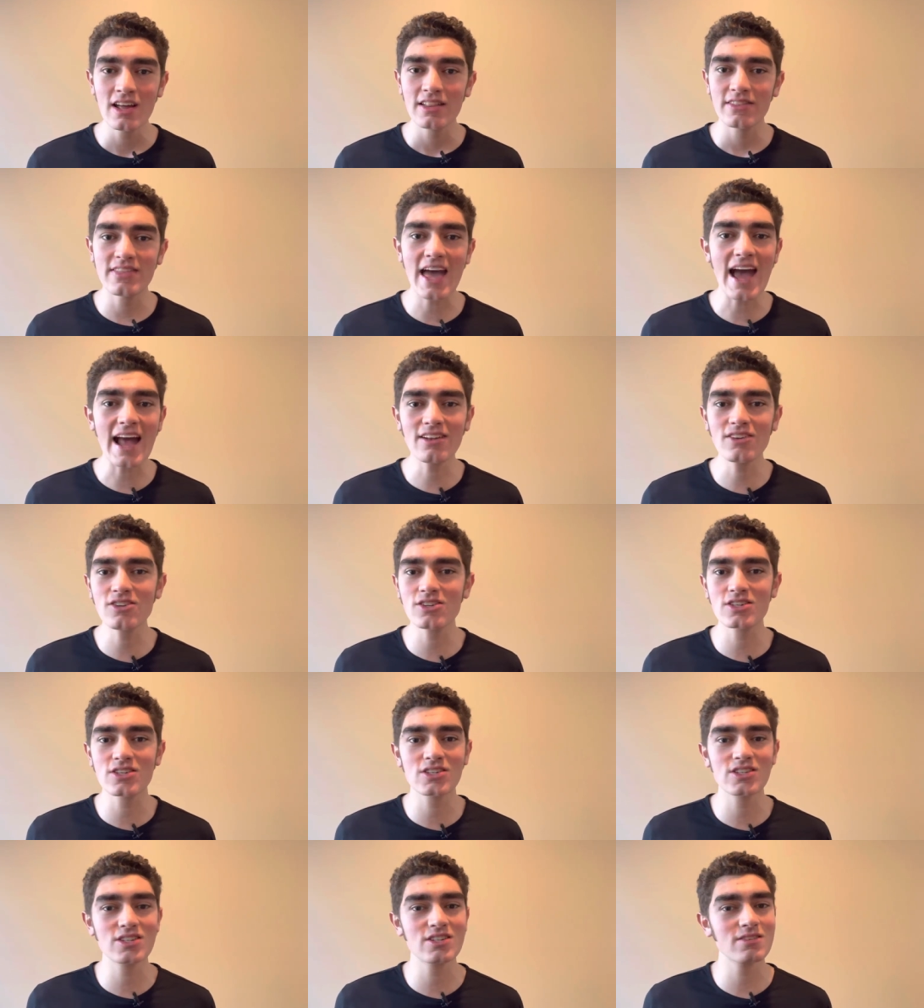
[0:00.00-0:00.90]
that
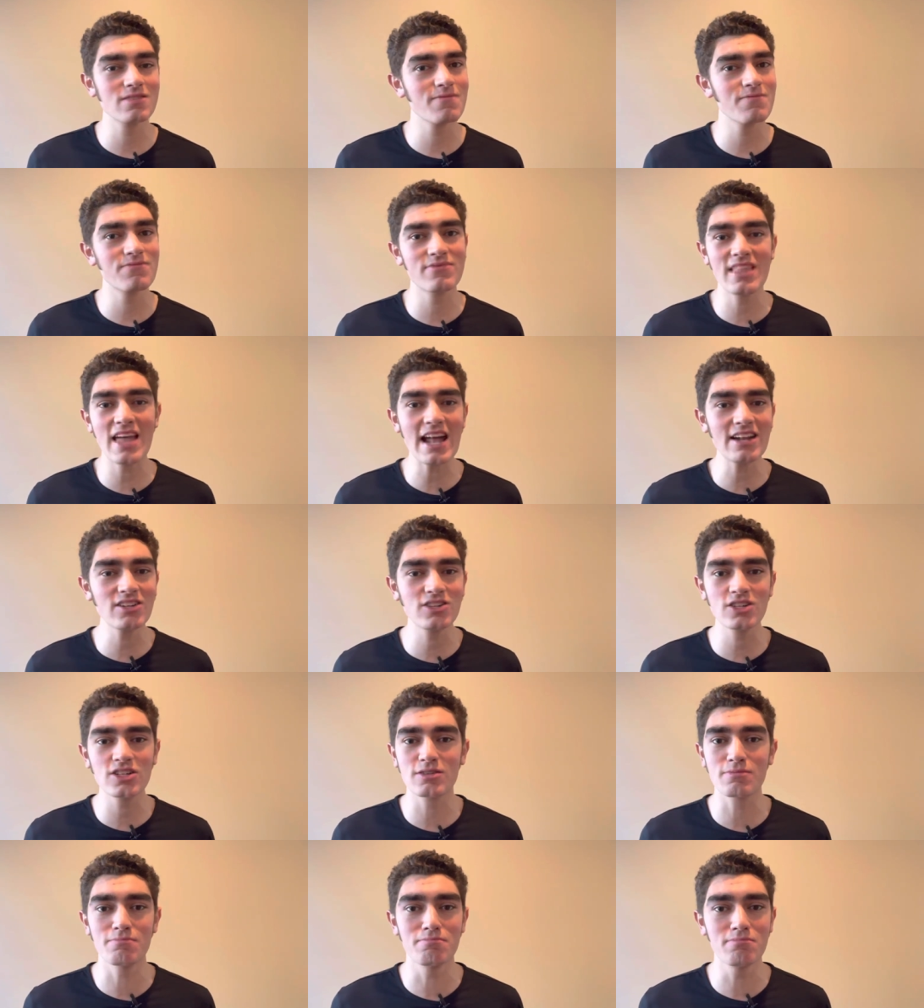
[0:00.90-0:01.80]
just that's
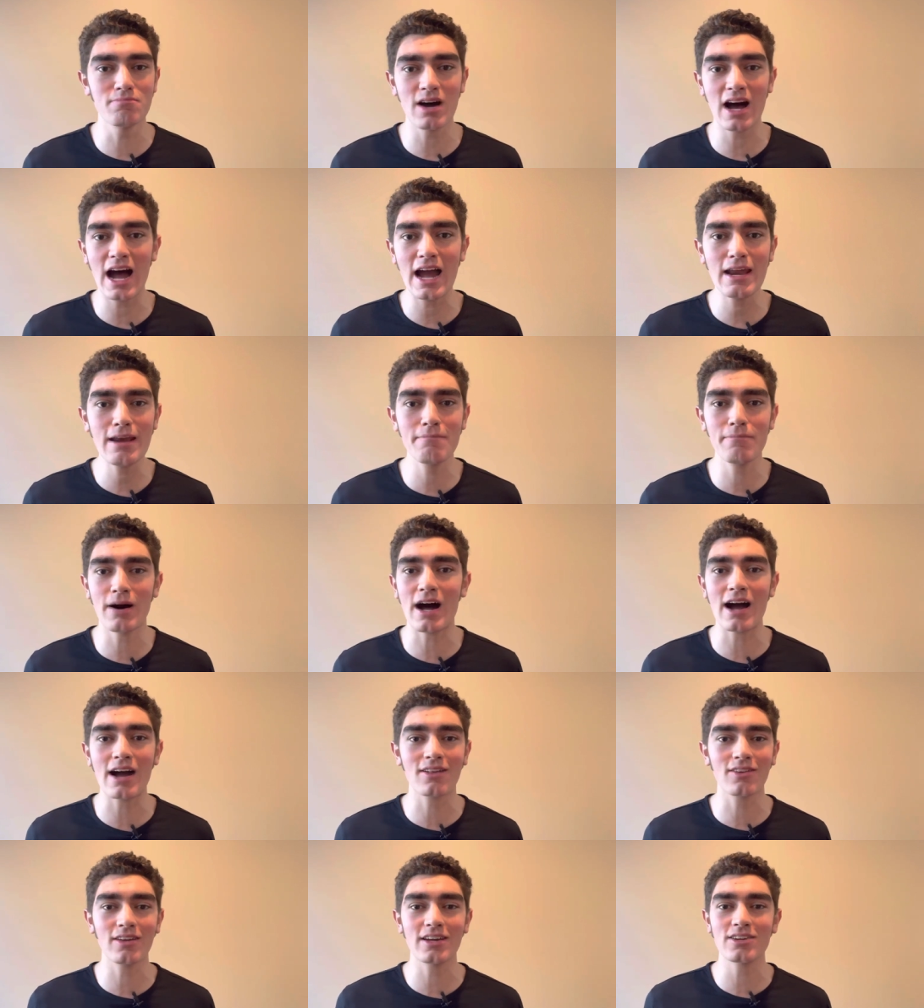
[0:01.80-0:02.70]
just
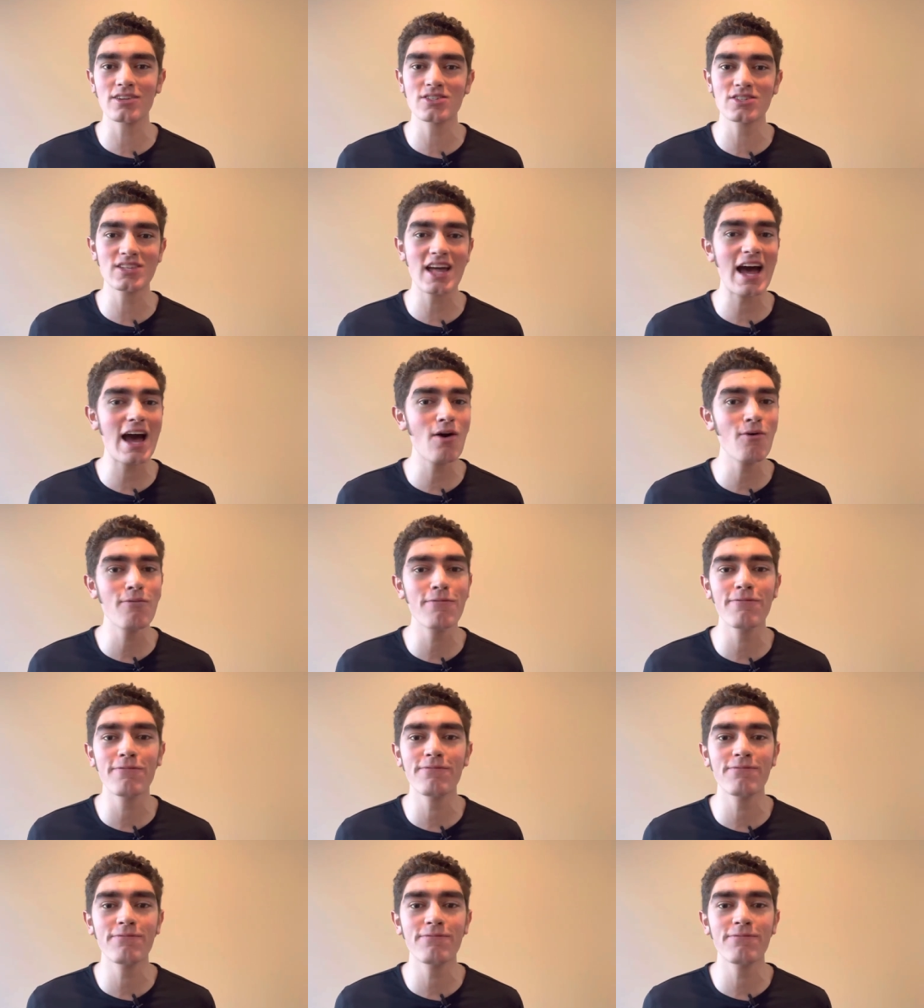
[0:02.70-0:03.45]
mind-boggling just how